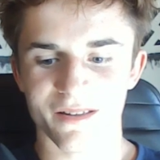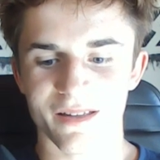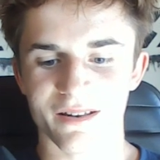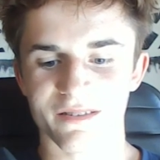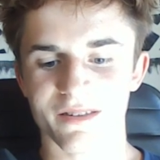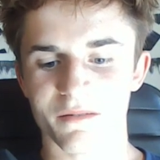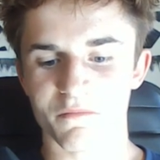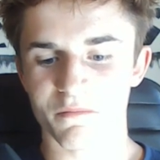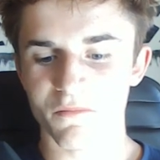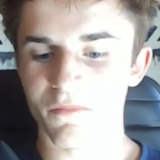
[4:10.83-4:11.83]
And I said
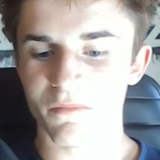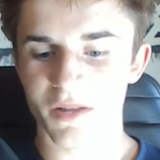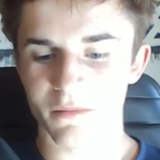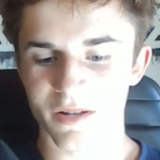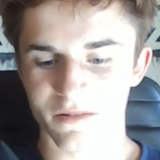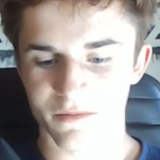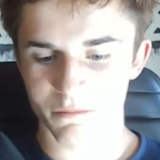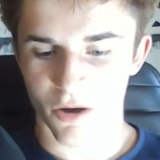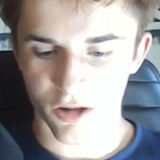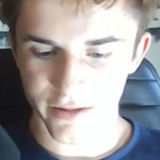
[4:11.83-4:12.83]
that means
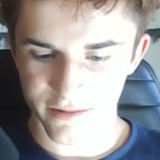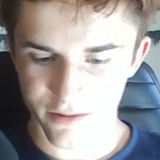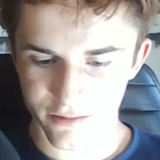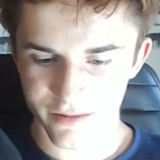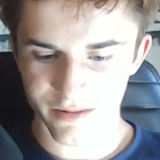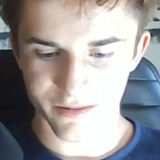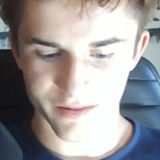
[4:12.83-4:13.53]
polytone,